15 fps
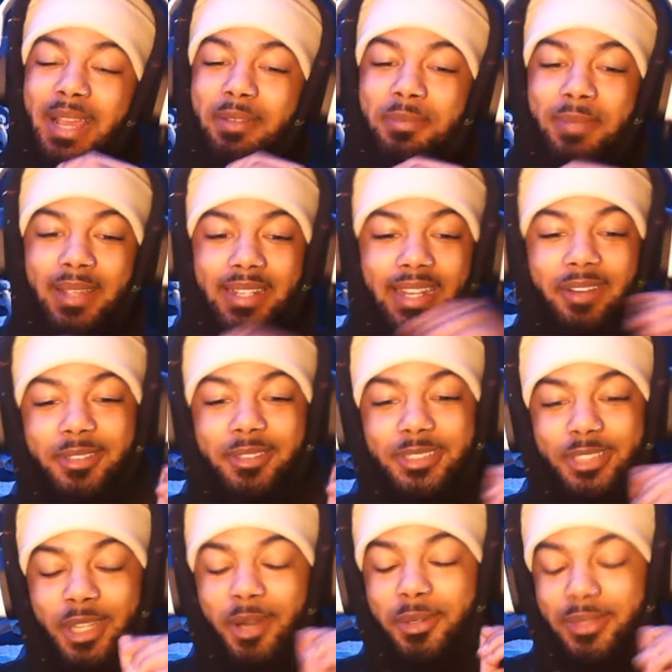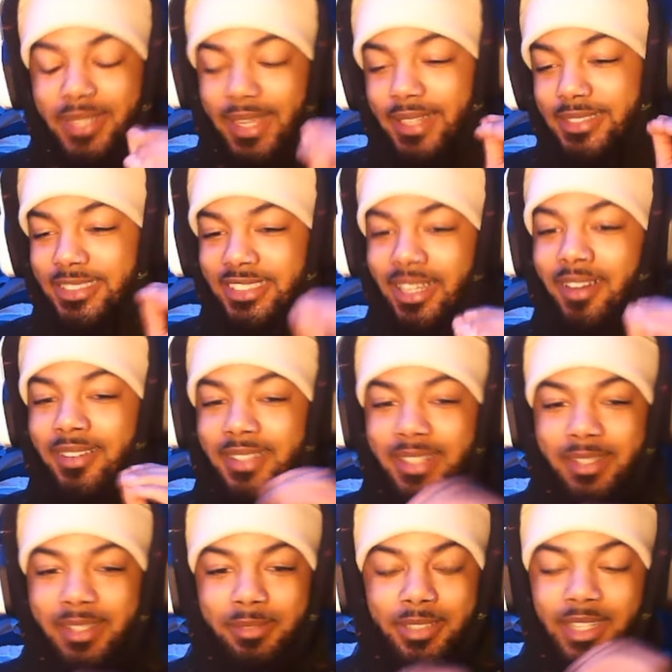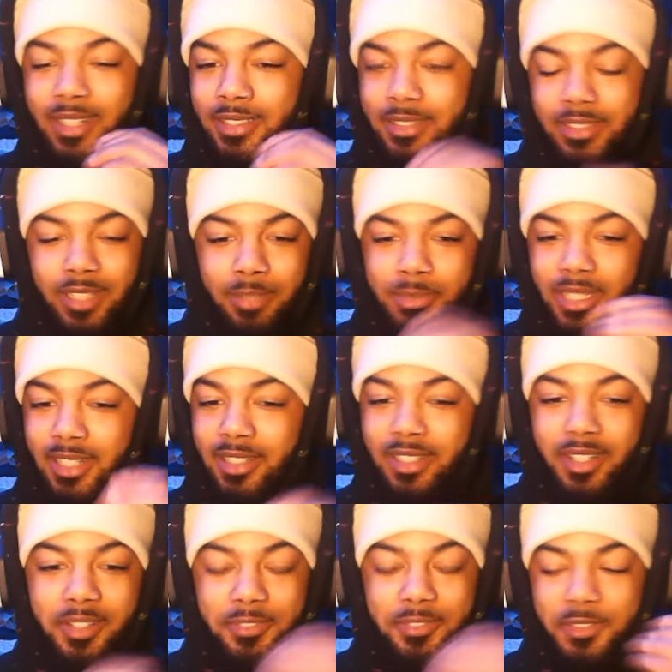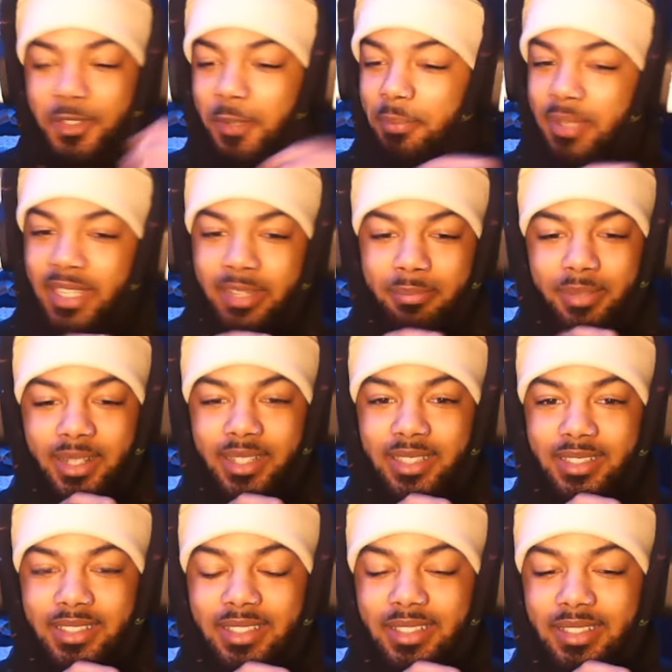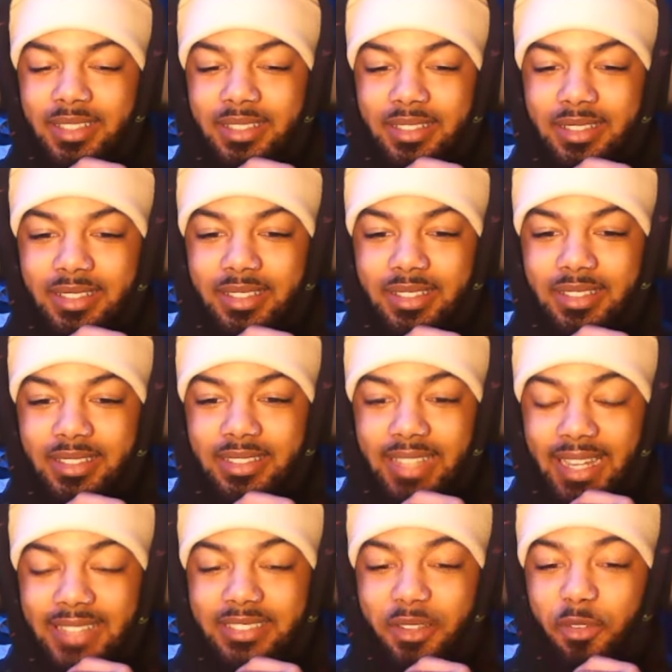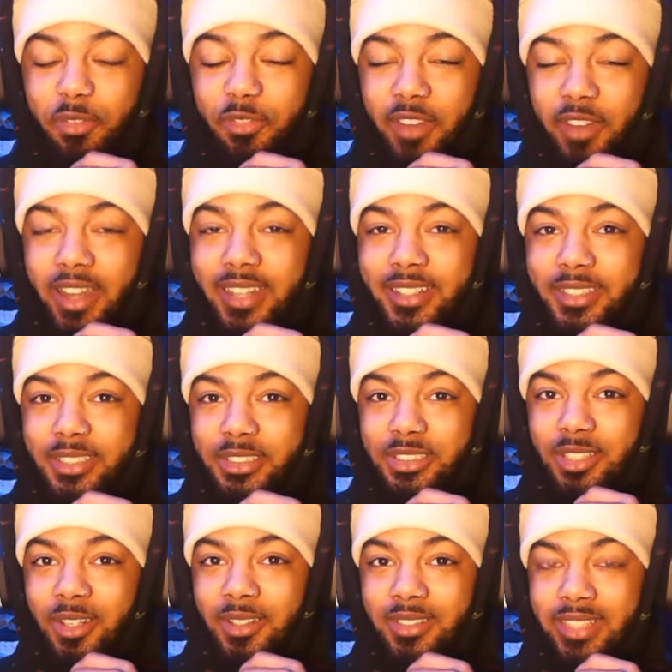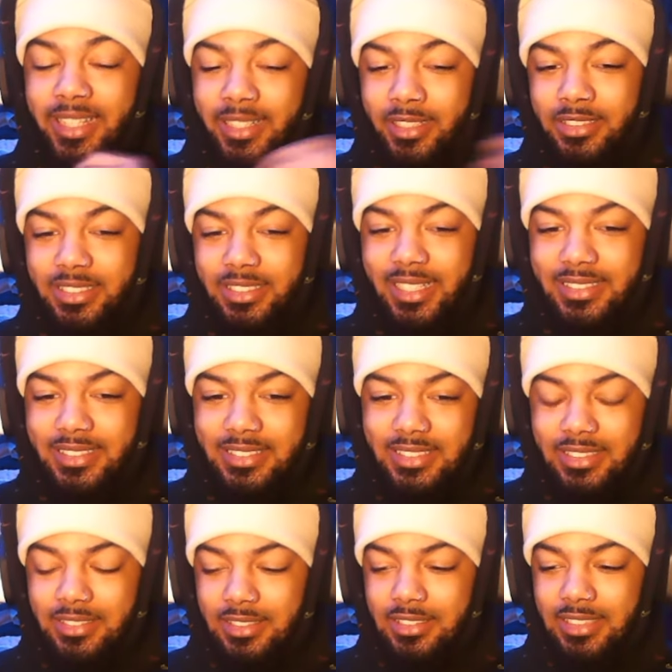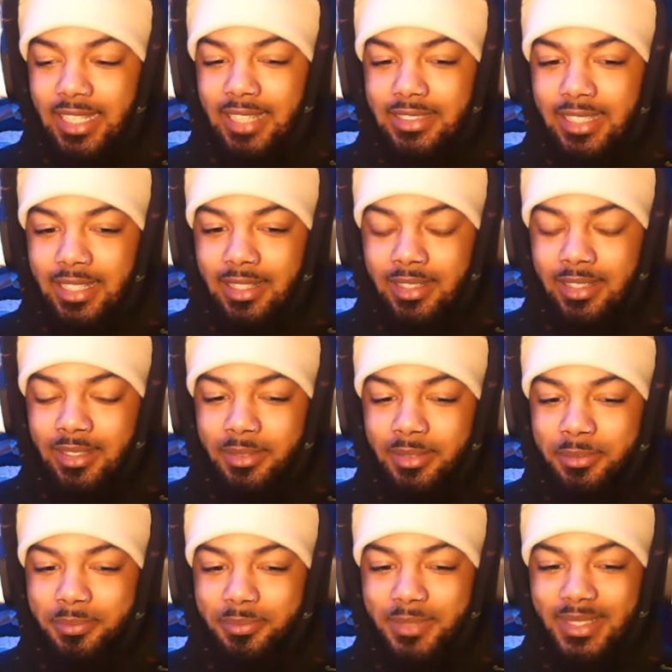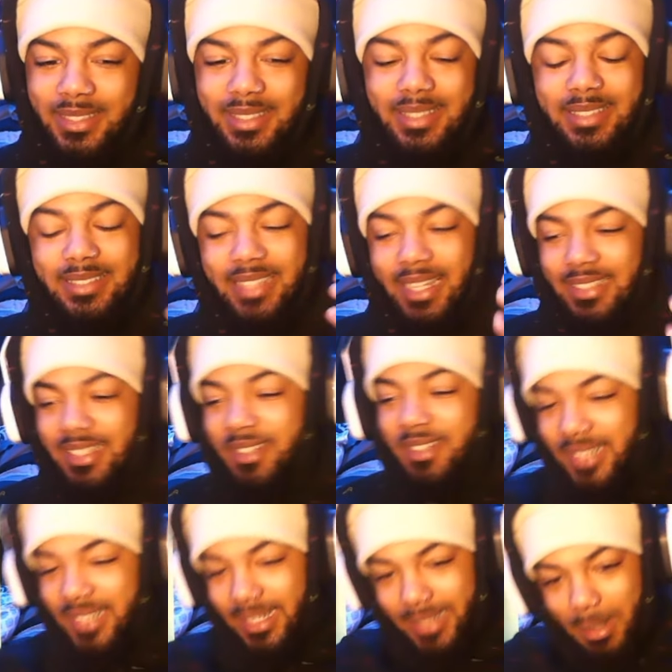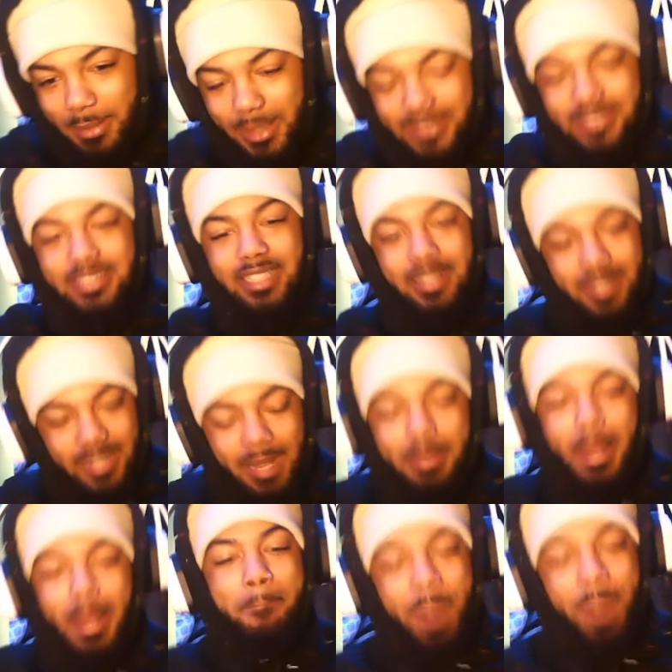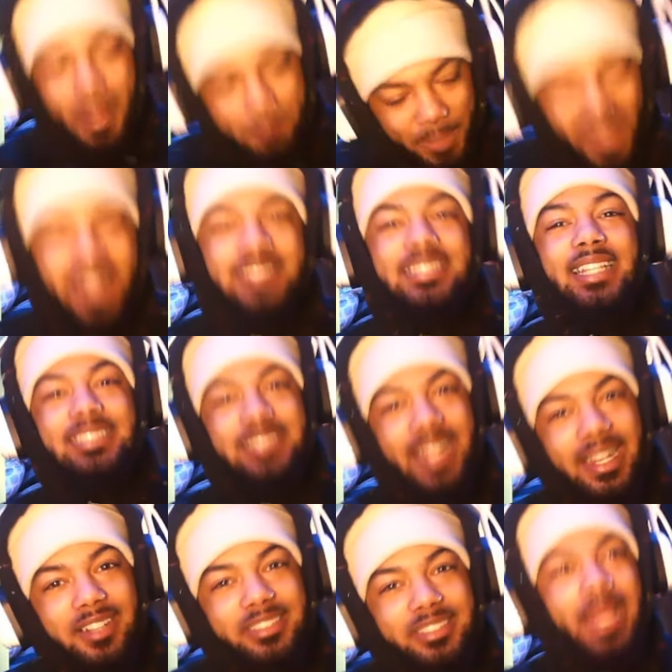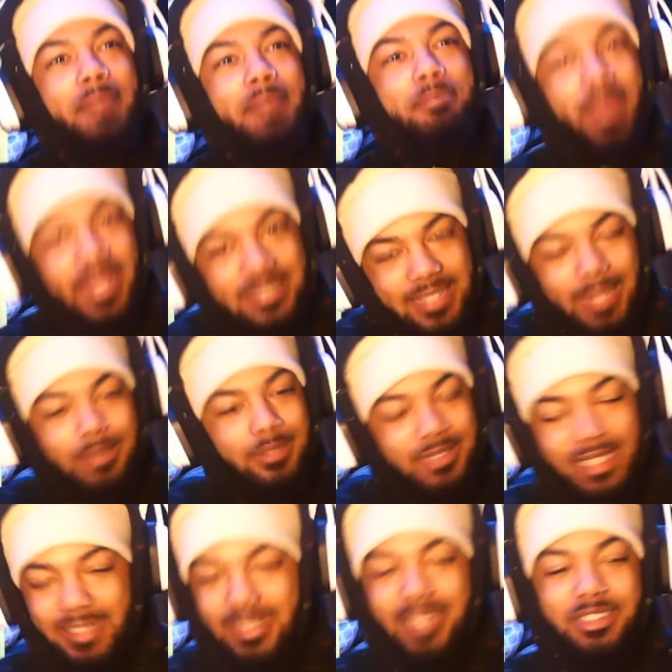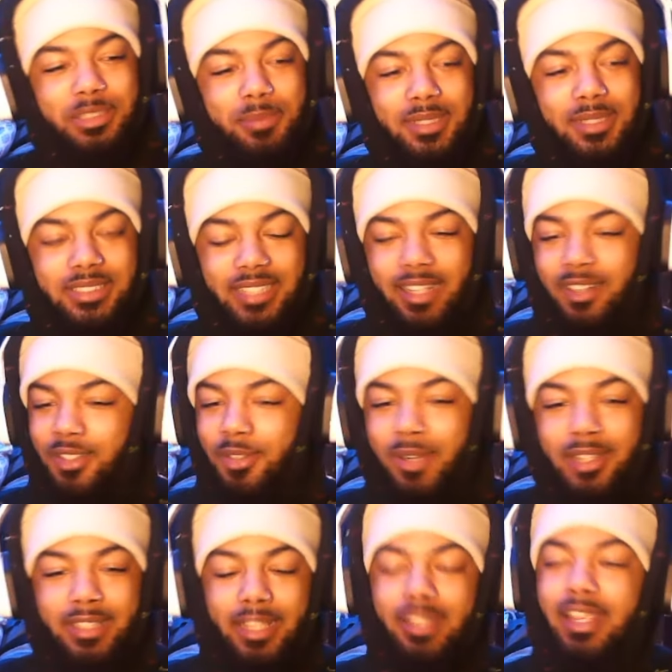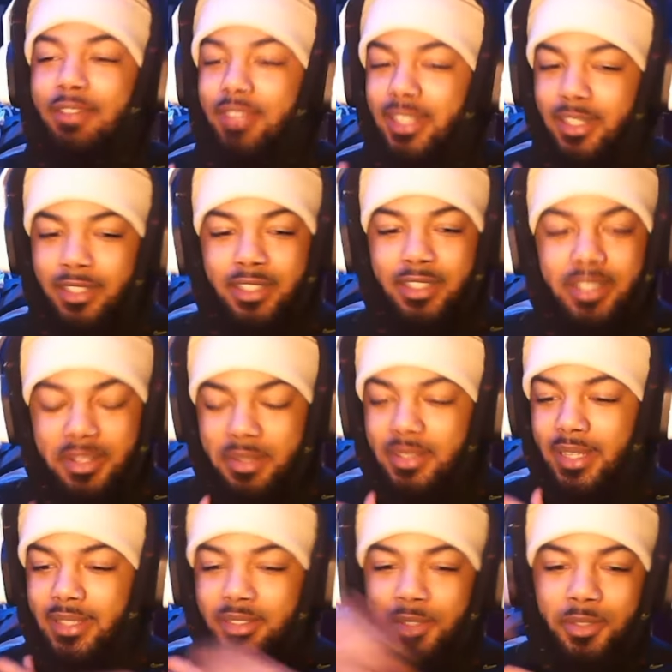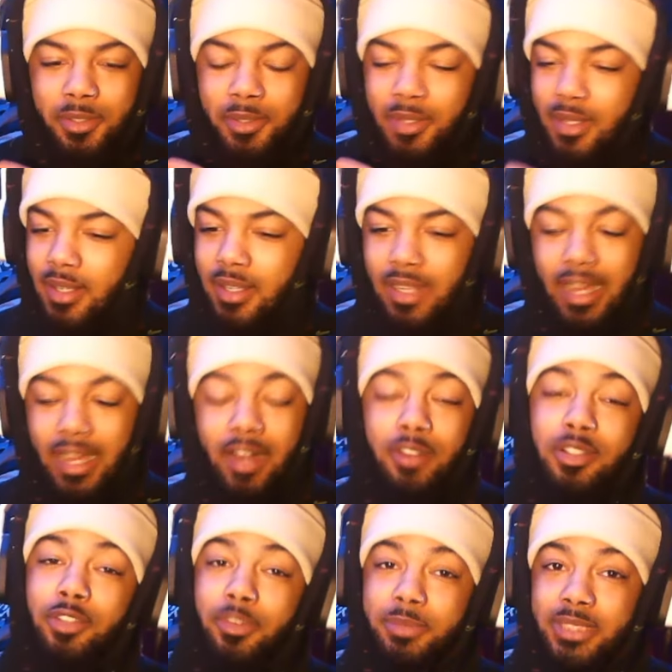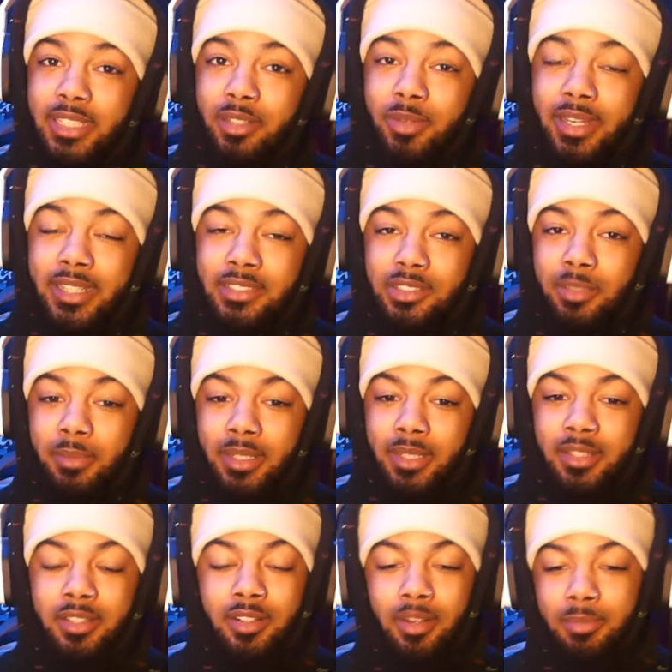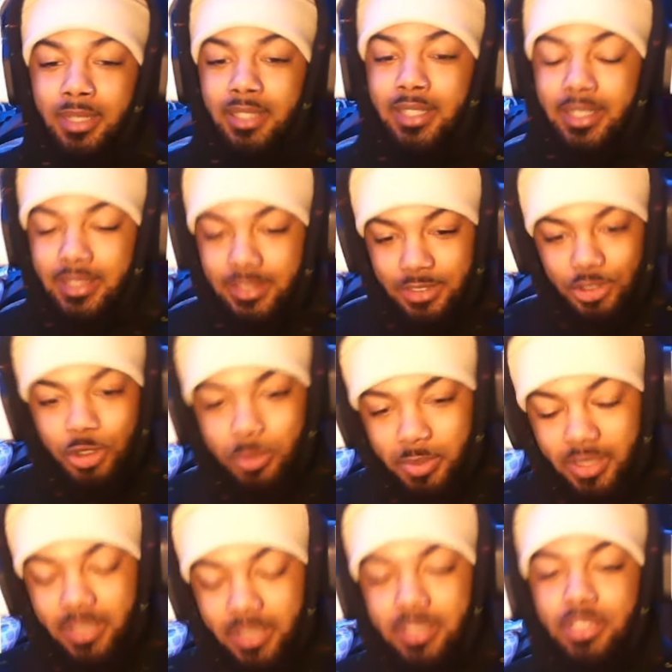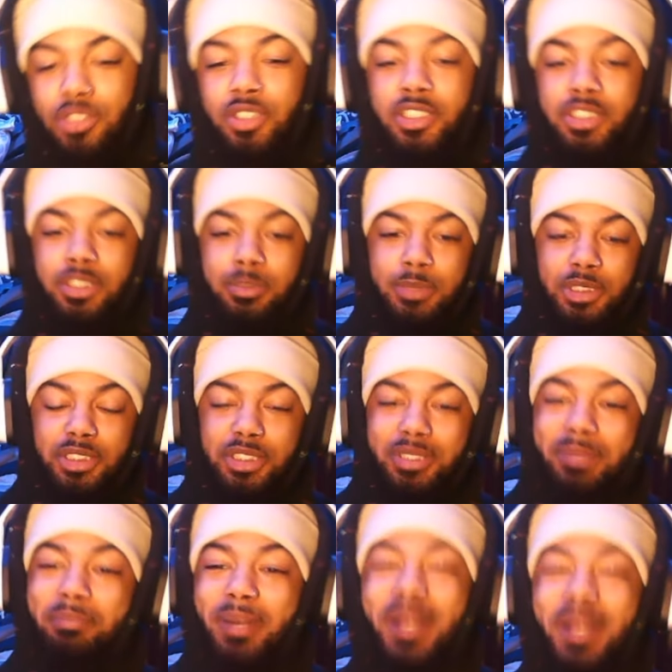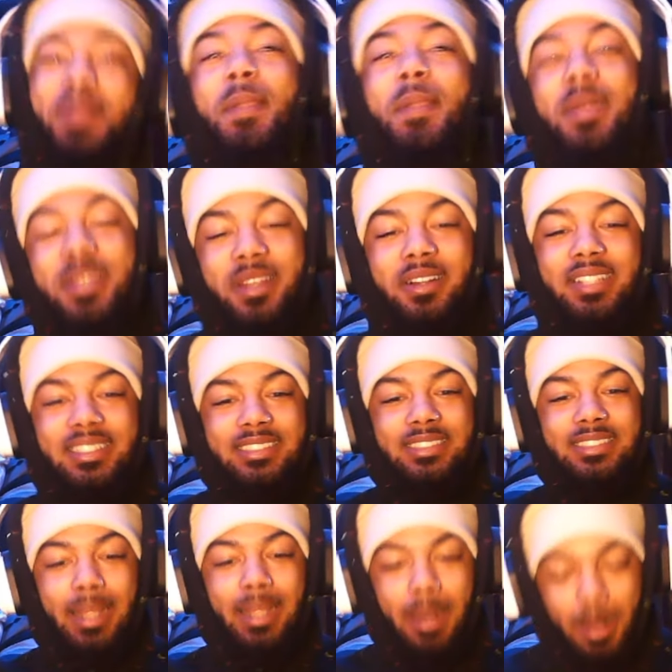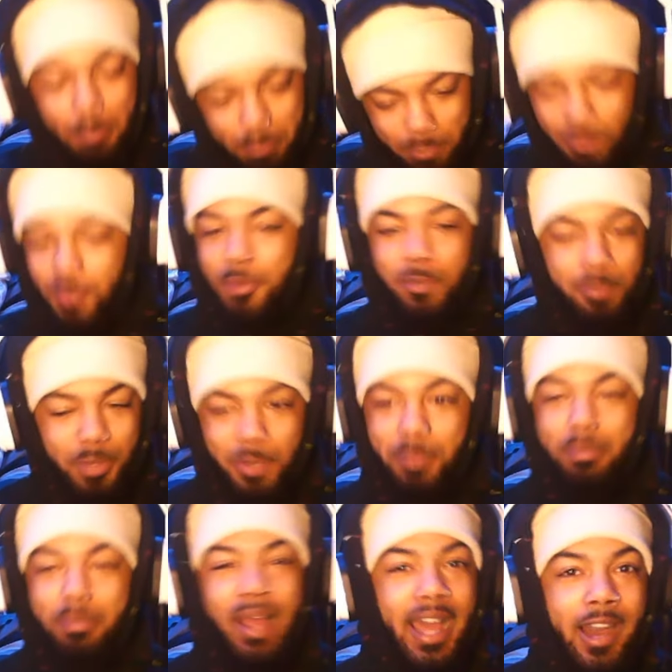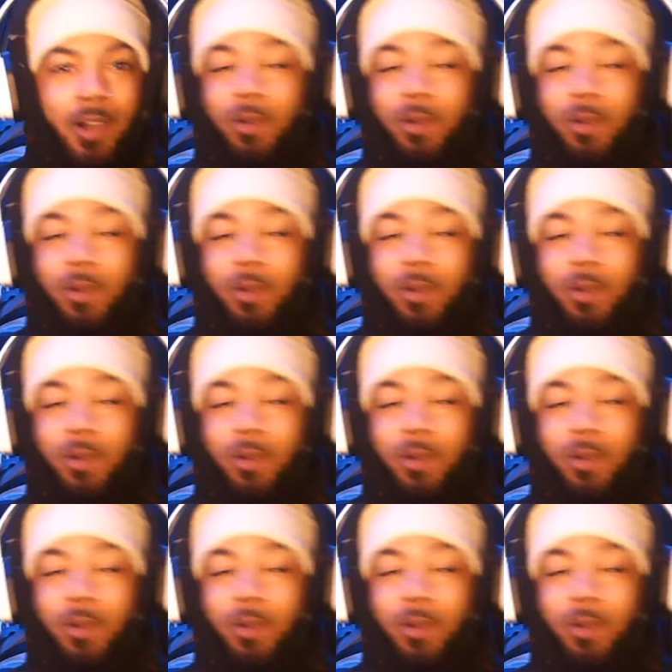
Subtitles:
it, man. That was Cocaine Shawty, Yunggoth, Lil Peep, bruh. That's a fire song. Like it's had that that bass, that standard type bass, that like not too much like other round. Like you have like a good like little, I don't know if I'm saying the right instrument, you know, I'm not like a super in the trenches musician, but you know, that's just like that boom, boom, pow,